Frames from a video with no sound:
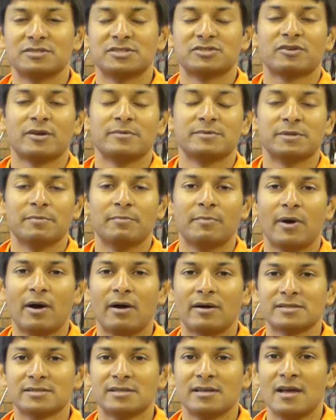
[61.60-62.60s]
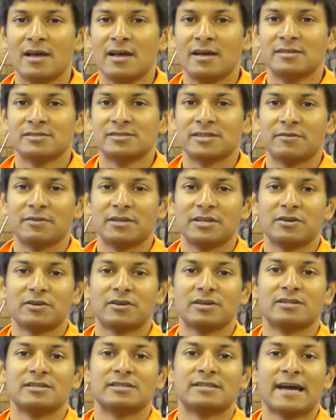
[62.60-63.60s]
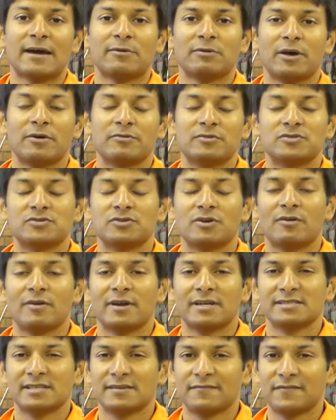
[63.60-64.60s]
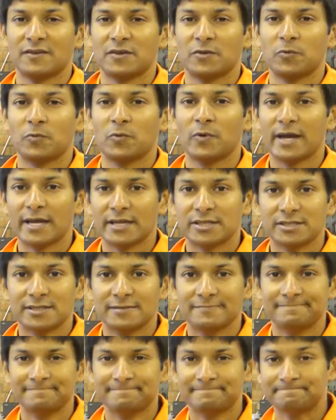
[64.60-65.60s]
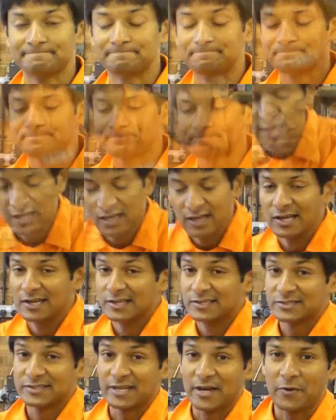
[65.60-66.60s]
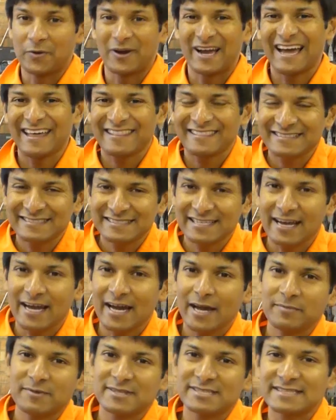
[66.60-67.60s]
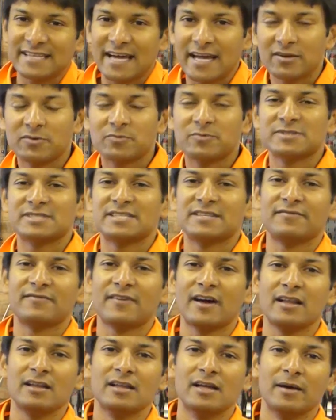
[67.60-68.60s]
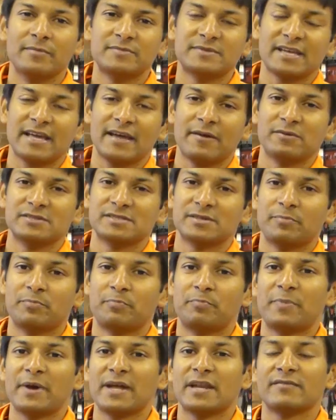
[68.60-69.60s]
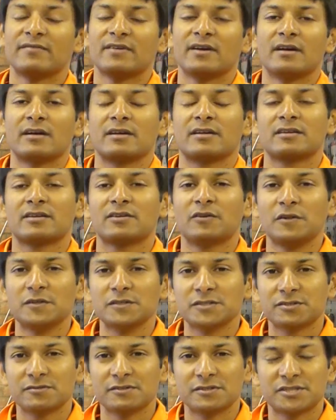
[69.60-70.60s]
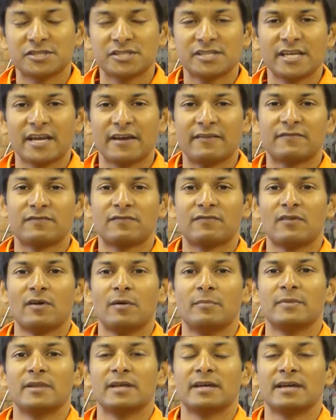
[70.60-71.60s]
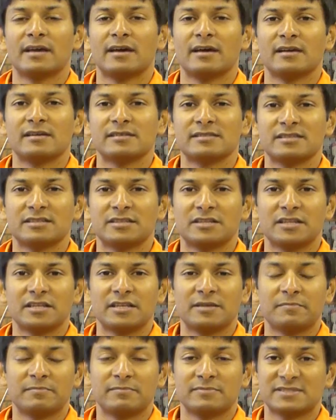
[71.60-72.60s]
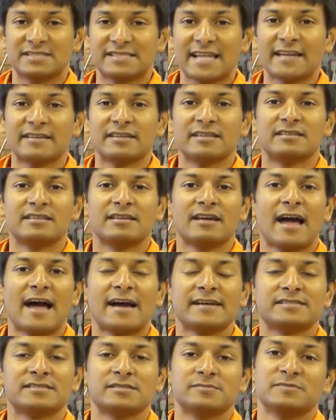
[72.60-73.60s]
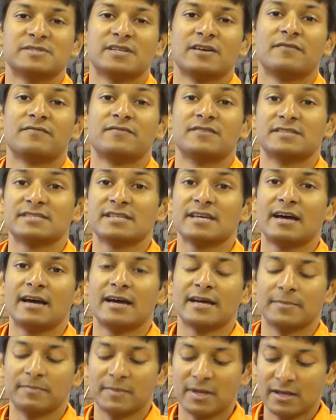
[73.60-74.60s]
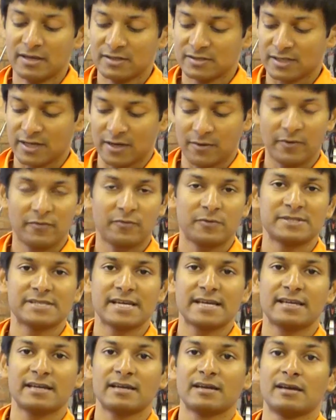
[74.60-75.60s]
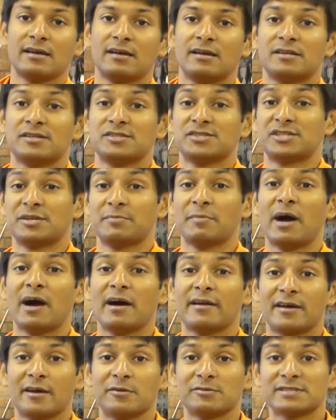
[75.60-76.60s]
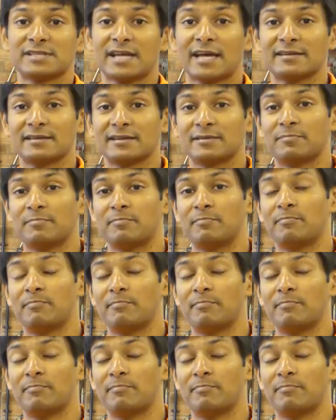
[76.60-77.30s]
or description box so that you can download the drawings if you wish. So at the time the stand was developed, it was a bit of a cultural shift from the standard items of the time. So if we take a Shimano standard